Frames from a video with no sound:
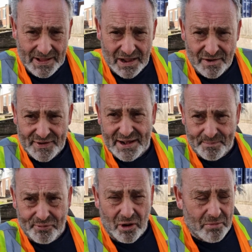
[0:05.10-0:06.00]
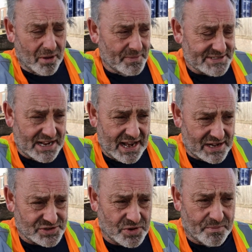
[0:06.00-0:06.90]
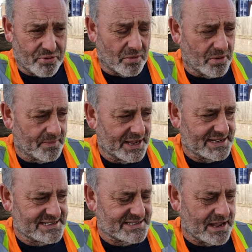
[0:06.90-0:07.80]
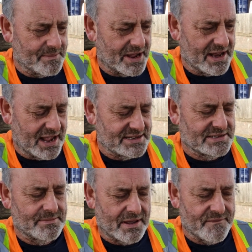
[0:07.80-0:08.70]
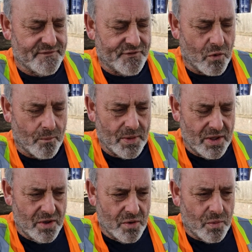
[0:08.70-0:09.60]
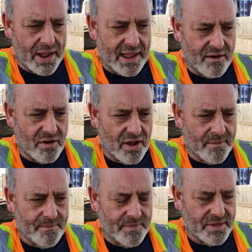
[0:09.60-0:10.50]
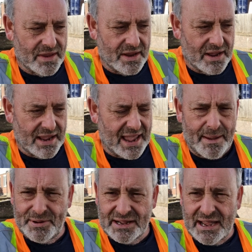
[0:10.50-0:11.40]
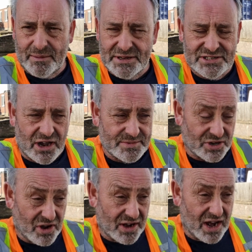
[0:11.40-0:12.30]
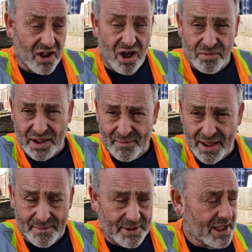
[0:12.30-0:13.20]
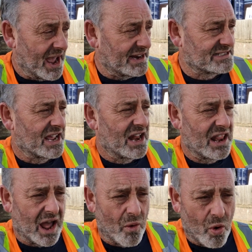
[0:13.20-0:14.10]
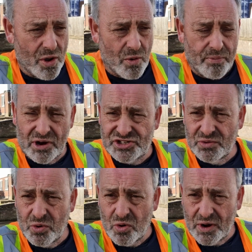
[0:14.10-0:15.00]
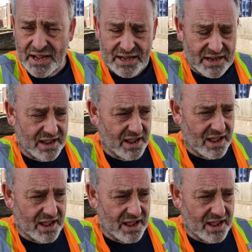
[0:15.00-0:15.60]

I've had a problem. It's an electrical problem. It's an intermittent fault where it happened a couple of times. I got an alarm come up and it's low oil pressure warning.